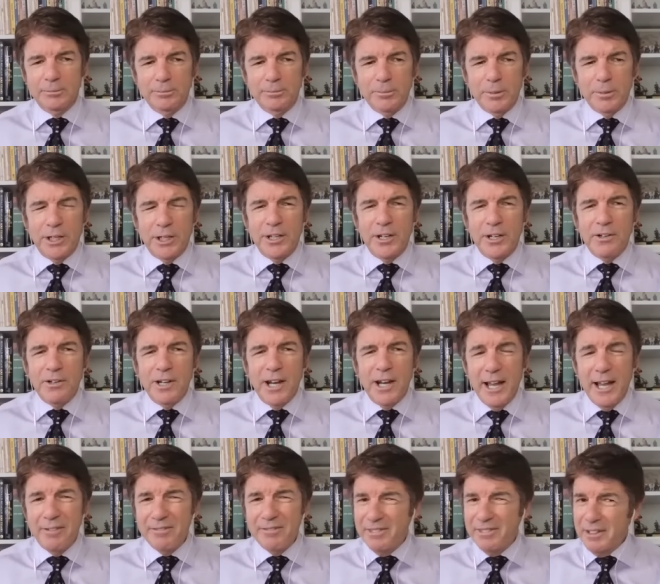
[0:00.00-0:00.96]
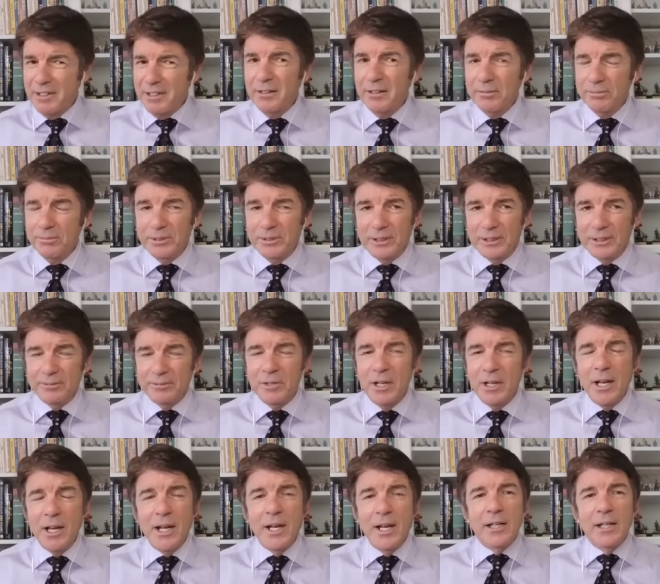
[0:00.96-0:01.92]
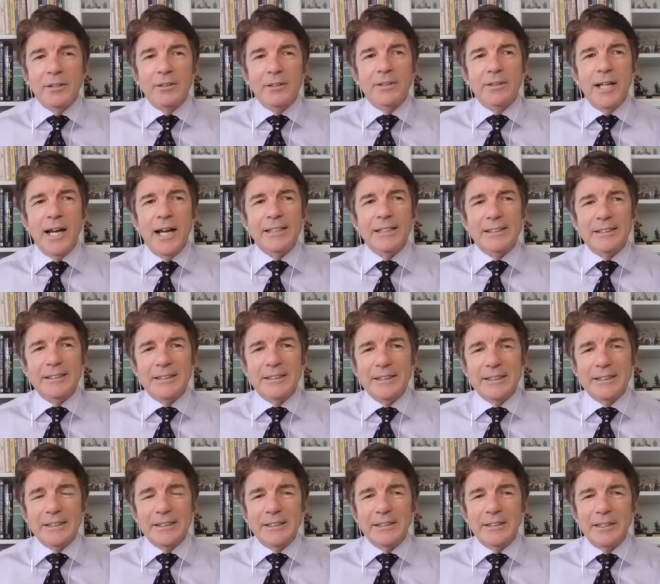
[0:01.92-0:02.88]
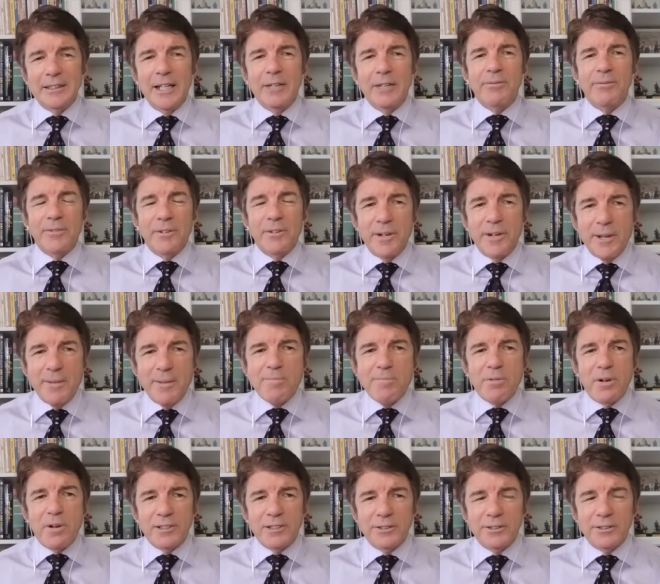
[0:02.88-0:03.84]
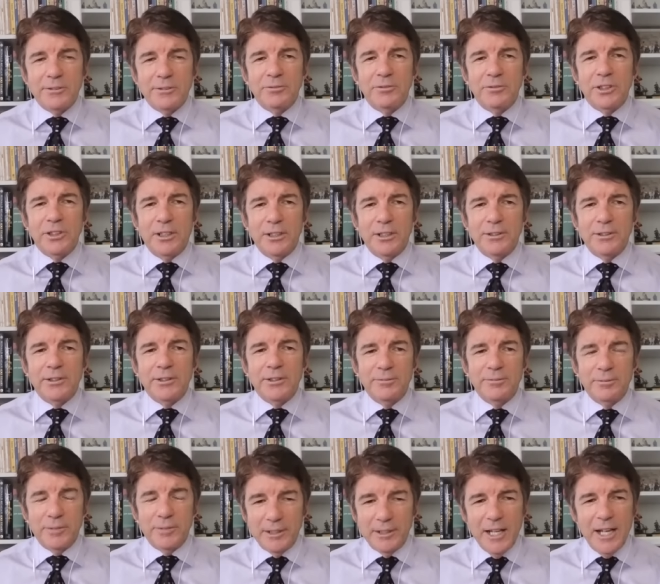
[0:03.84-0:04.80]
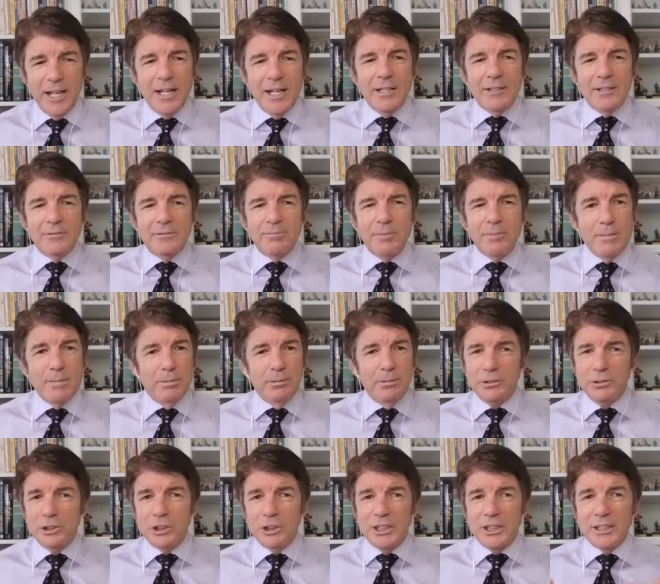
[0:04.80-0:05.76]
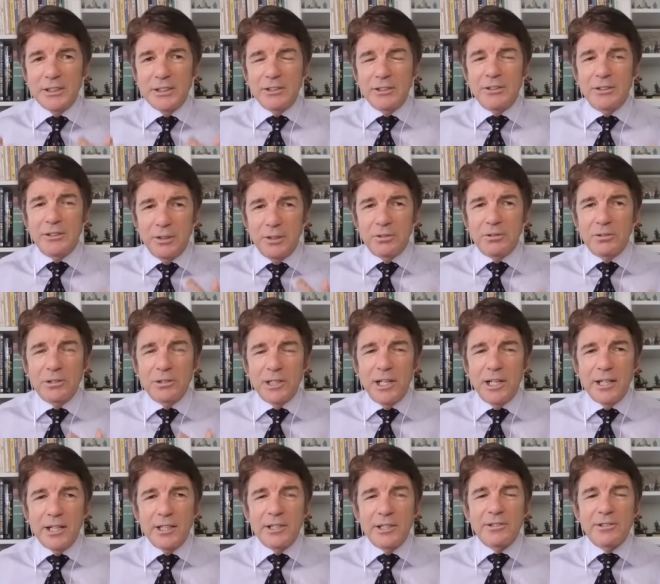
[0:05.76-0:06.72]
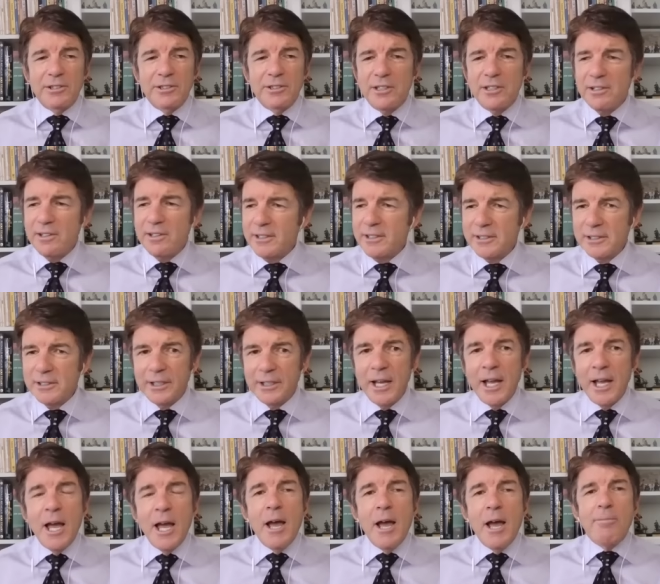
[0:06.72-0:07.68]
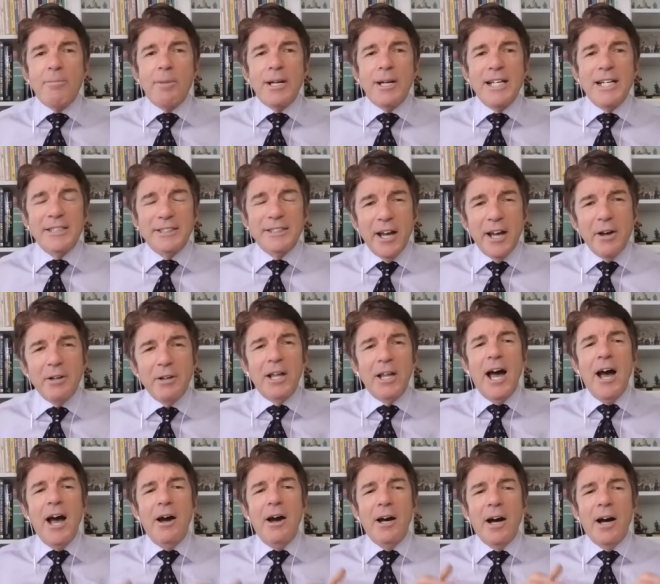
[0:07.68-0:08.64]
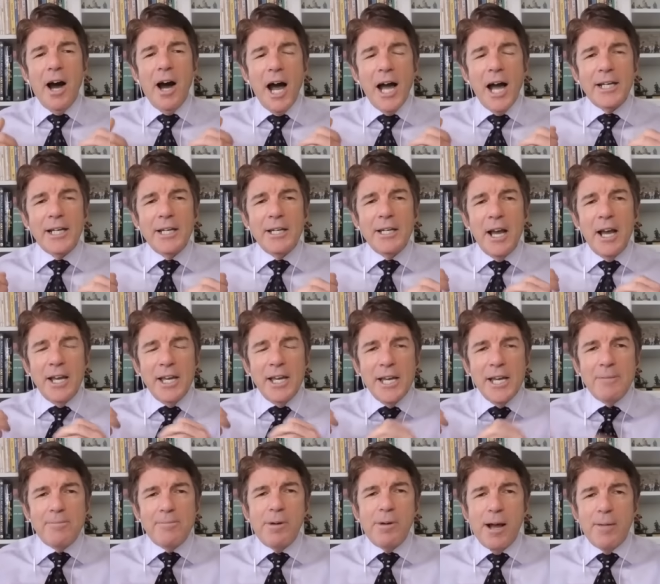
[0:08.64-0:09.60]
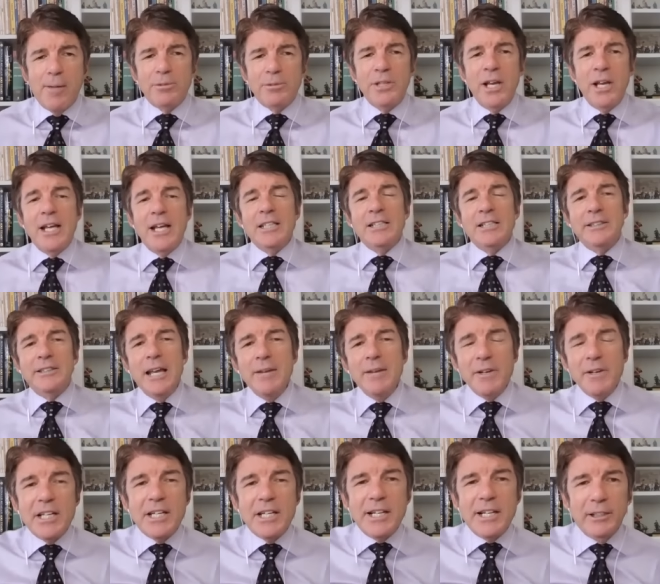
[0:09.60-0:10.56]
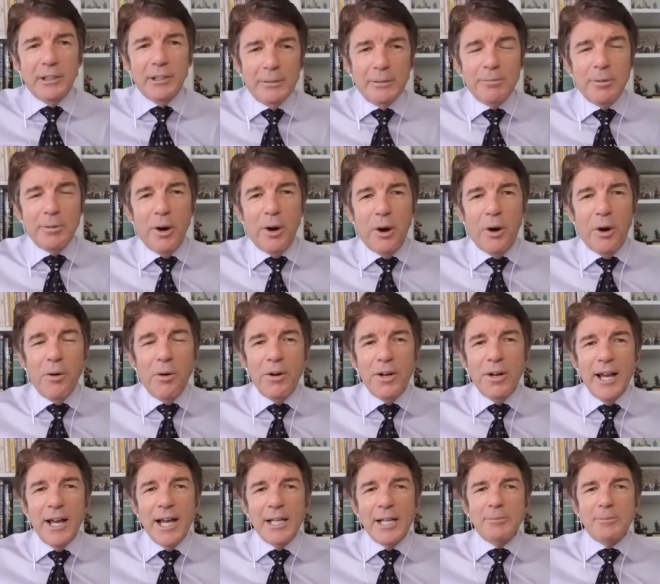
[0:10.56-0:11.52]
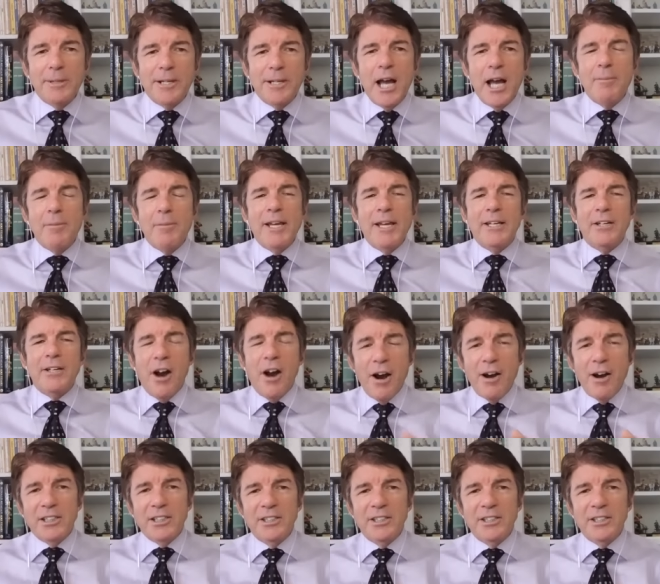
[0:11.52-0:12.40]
about a year and a half ago? You know, not, uh, not very impressive, Justin. People just don't take you seriously. But he's out haw hawking heat pumps. Steven Guilbeault has become a car